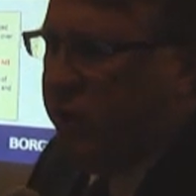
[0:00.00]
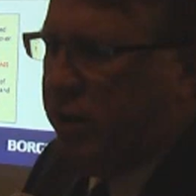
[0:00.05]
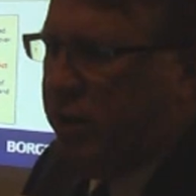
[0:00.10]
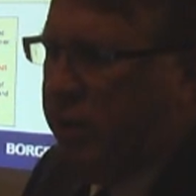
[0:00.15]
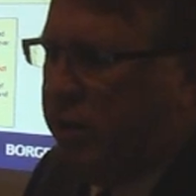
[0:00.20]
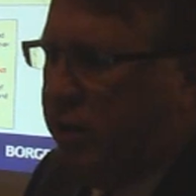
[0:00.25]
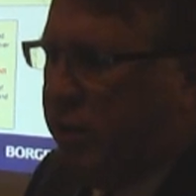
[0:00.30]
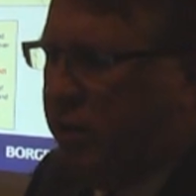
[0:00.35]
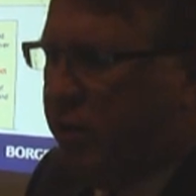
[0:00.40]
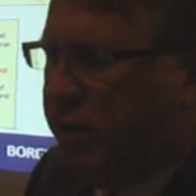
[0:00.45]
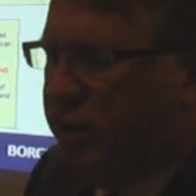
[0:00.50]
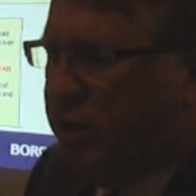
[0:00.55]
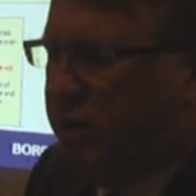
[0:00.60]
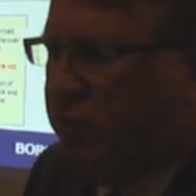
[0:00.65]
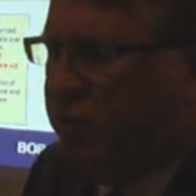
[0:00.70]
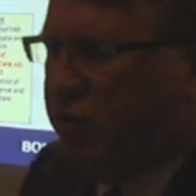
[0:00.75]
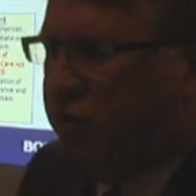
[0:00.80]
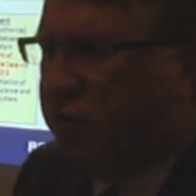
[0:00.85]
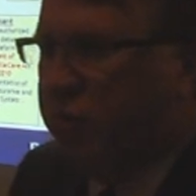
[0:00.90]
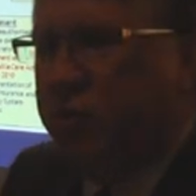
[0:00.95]
we clearly
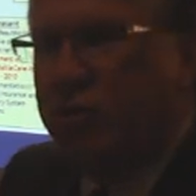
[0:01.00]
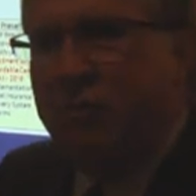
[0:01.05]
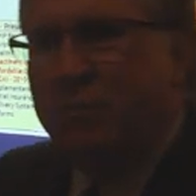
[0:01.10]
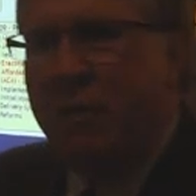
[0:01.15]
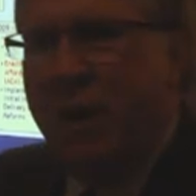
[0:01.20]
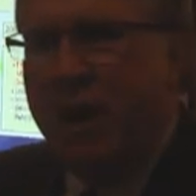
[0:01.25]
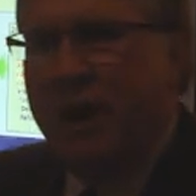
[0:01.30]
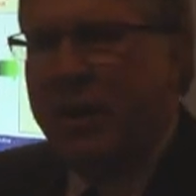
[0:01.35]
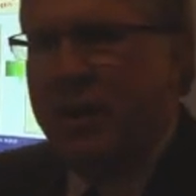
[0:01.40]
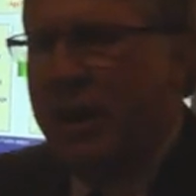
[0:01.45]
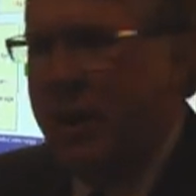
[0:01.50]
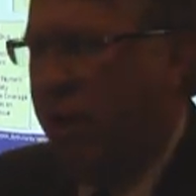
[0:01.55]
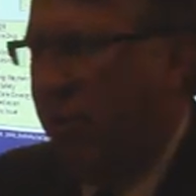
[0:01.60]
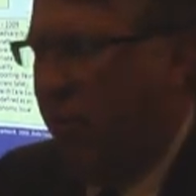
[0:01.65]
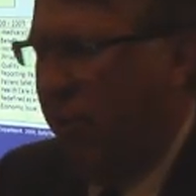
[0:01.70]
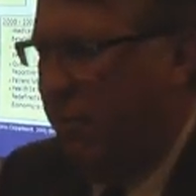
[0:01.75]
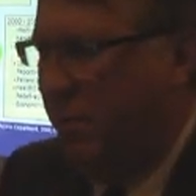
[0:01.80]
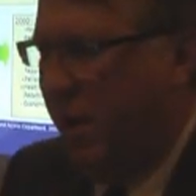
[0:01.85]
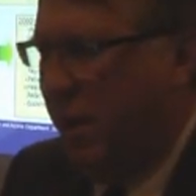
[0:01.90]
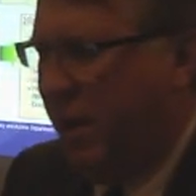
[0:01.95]
introduced
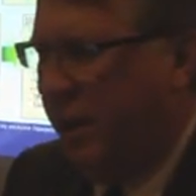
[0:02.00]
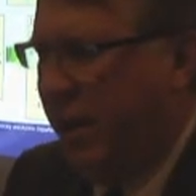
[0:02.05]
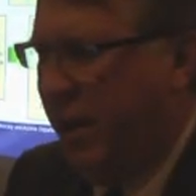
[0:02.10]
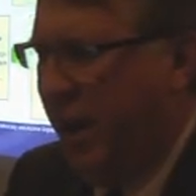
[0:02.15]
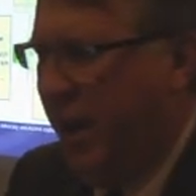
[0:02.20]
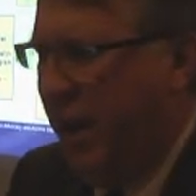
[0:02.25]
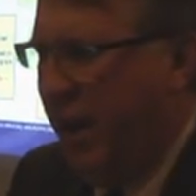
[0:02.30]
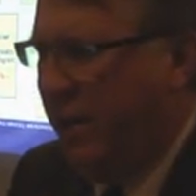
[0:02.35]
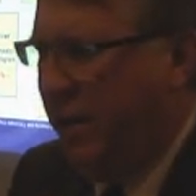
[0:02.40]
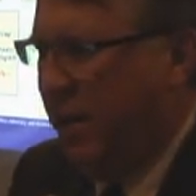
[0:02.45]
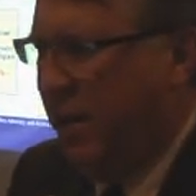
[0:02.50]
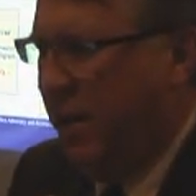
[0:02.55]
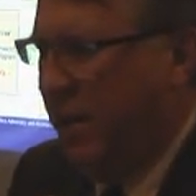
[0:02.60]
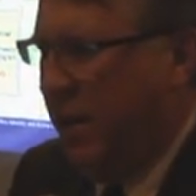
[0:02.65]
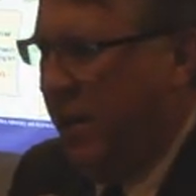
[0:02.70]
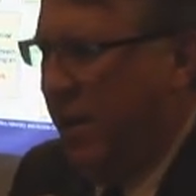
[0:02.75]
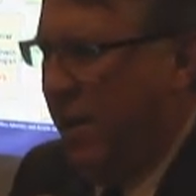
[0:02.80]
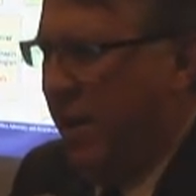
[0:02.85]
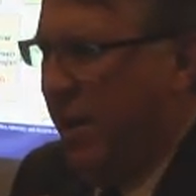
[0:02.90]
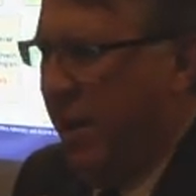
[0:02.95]
Medicare and Medicaid
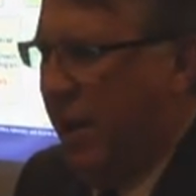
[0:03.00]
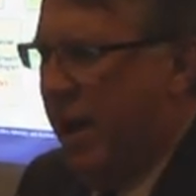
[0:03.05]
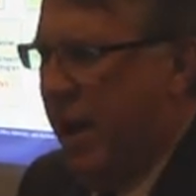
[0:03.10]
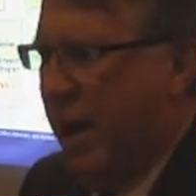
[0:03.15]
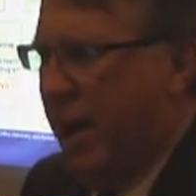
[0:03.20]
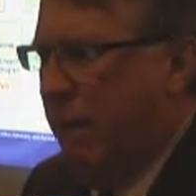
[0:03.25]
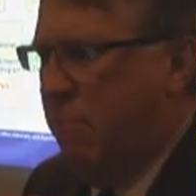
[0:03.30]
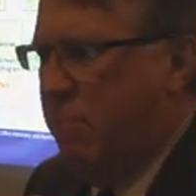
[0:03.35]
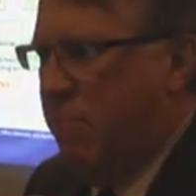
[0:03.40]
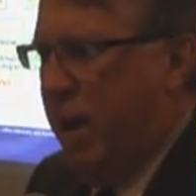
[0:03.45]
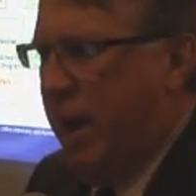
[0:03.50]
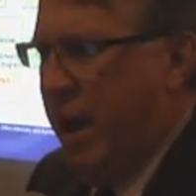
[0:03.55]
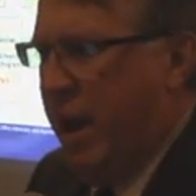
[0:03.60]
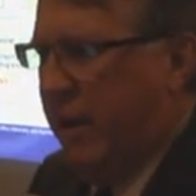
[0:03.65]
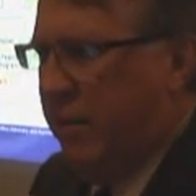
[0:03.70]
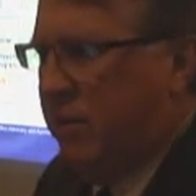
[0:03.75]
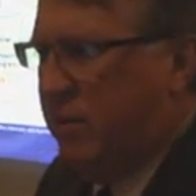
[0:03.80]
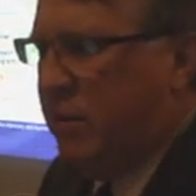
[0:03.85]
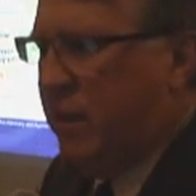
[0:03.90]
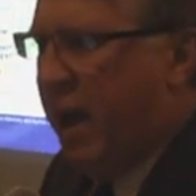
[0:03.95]

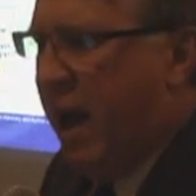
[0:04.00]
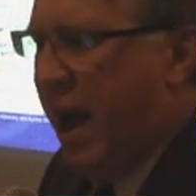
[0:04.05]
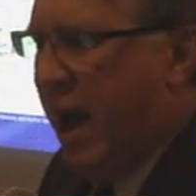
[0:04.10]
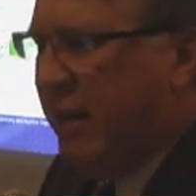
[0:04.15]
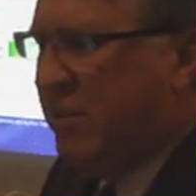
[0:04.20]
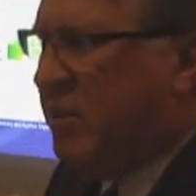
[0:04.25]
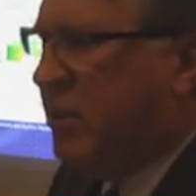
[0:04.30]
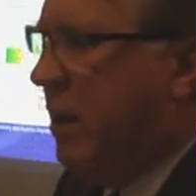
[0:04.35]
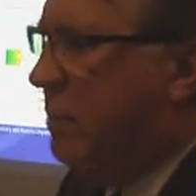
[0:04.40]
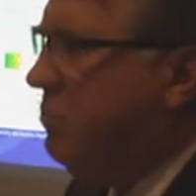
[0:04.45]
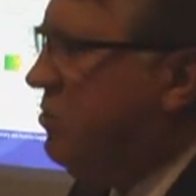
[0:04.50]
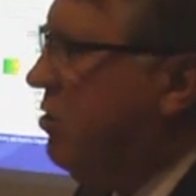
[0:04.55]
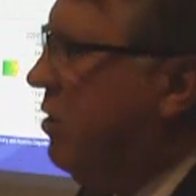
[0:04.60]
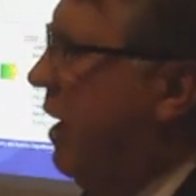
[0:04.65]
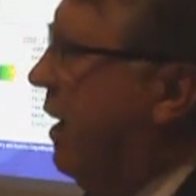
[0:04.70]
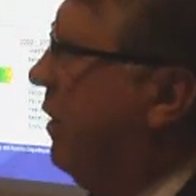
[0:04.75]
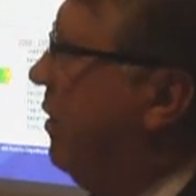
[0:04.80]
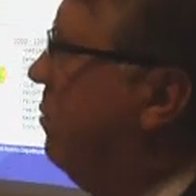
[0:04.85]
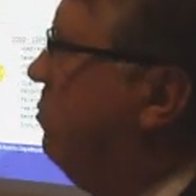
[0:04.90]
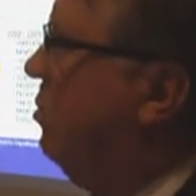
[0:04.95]
and concepts
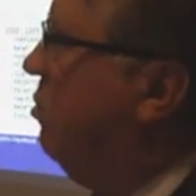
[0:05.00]
like